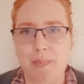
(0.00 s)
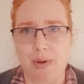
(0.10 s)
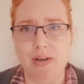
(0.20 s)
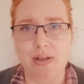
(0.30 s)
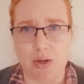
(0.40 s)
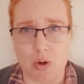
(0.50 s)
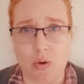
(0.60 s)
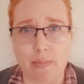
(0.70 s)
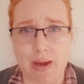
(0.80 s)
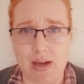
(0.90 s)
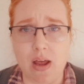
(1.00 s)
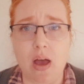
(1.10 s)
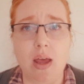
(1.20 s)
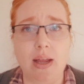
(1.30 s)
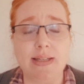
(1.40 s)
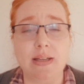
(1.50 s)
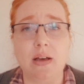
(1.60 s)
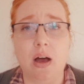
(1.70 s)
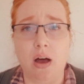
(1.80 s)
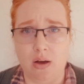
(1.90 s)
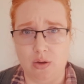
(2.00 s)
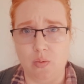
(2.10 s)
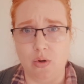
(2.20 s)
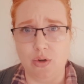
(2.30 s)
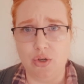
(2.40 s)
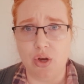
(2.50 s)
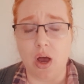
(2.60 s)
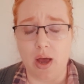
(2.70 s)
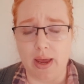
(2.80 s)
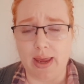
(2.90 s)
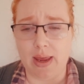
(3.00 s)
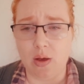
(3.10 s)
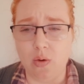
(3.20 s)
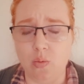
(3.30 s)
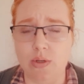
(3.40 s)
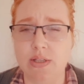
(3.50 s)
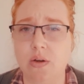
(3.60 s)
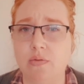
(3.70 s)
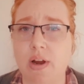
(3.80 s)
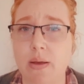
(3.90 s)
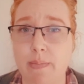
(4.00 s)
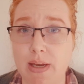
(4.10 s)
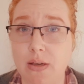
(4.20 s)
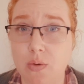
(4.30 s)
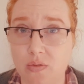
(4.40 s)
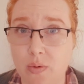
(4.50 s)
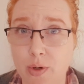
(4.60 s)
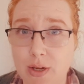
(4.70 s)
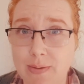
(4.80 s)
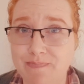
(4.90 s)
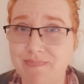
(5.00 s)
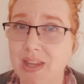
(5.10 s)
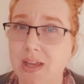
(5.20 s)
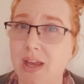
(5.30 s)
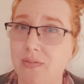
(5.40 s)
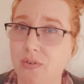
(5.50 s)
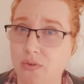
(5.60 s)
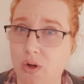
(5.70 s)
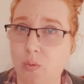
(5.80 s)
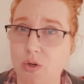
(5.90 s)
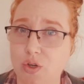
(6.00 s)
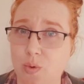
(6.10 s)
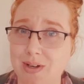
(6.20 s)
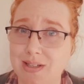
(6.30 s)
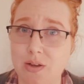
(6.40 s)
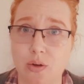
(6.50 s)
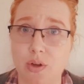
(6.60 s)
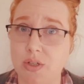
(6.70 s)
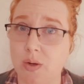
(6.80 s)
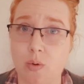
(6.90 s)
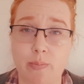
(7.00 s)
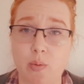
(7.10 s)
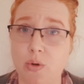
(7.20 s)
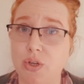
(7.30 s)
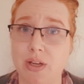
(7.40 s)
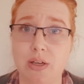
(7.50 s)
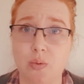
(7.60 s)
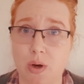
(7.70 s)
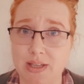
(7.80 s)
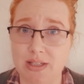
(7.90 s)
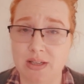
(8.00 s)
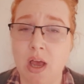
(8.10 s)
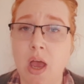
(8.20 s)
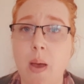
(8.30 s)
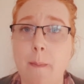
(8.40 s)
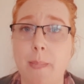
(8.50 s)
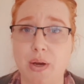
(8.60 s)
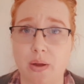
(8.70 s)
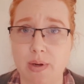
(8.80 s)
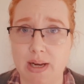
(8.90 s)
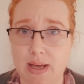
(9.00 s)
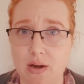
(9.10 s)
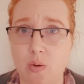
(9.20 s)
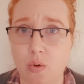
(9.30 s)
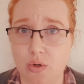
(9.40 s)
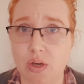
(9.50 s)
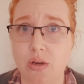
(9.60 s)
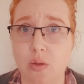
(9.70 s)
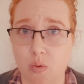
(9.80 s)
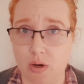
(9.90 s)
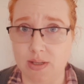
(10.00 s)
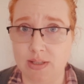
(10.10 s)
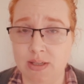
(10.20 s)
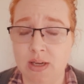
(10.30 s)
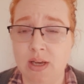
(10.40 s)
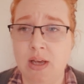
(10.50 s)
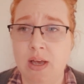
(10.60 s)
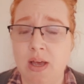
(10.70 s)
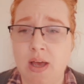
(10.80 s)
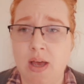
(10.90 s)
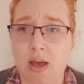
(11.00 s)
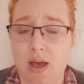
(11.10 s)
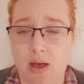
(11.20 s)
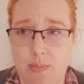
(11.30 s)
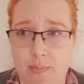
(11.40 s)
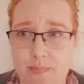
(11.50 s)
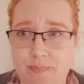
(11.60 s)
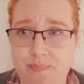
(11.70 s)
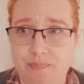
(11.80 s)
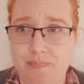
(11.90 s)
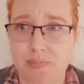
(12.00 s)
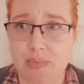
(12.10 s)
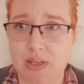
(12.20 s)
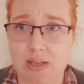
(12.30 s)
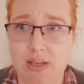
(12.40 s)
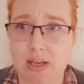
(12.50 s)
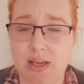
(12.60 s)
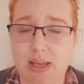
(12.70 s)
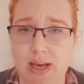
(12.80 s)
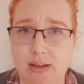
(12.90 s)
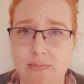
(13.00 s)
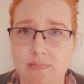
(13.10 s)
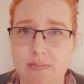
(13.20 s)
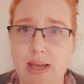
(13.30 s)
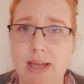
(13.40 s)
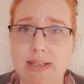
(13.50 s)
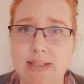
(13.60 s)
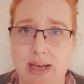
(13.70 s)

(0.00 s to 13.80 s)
but you know what I mean. It's a hard watch. I would still recommend it to everybody, even if you only watch it once. God knows I won't be watching it twice, but I'm glad I watched it for once. Yeah, it's